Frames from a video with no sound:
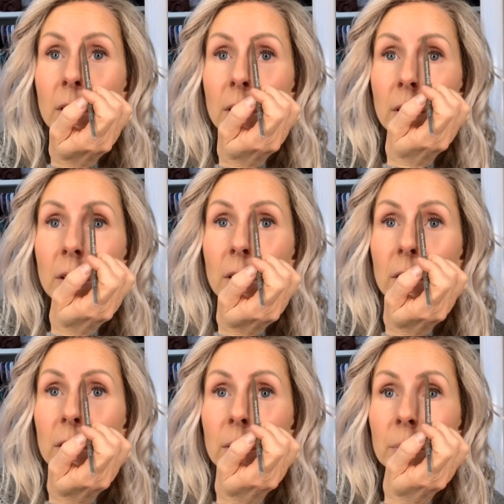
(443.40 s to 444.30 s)

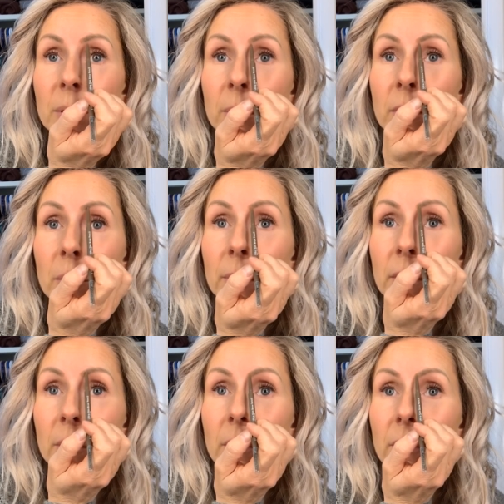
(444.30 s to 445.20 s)
Some people look better with
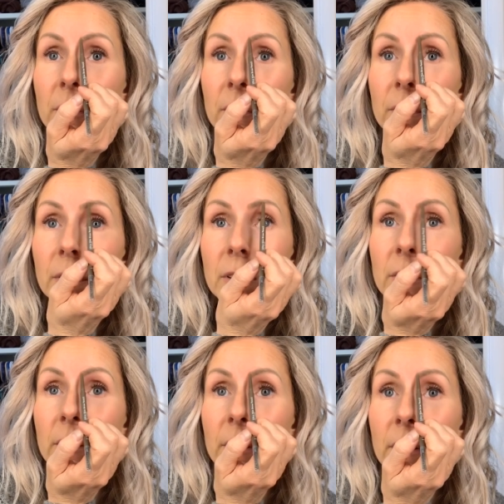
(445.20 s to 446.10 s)
a
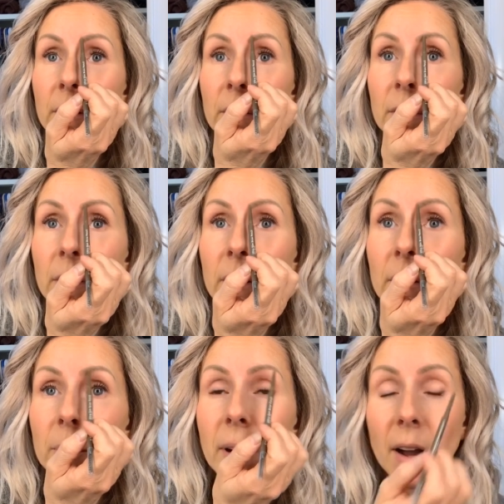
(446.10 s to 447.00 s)
fuzzier, thicker
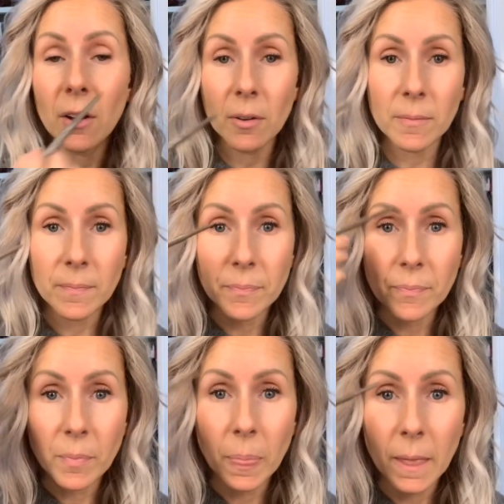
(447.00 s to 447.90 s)
brow,
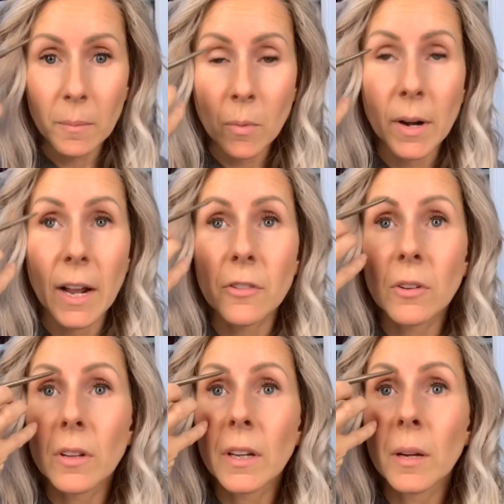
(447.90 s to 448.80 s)
more natural
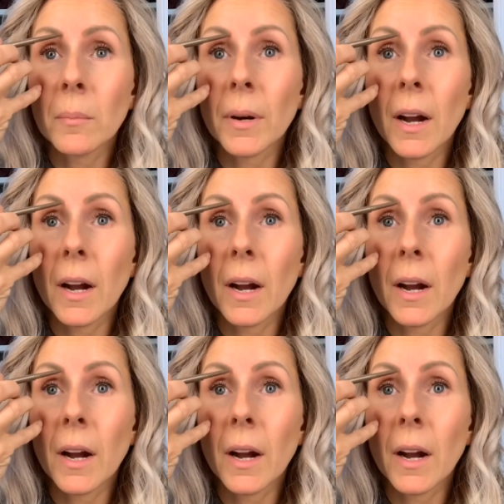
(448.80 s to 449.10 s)
looking brow.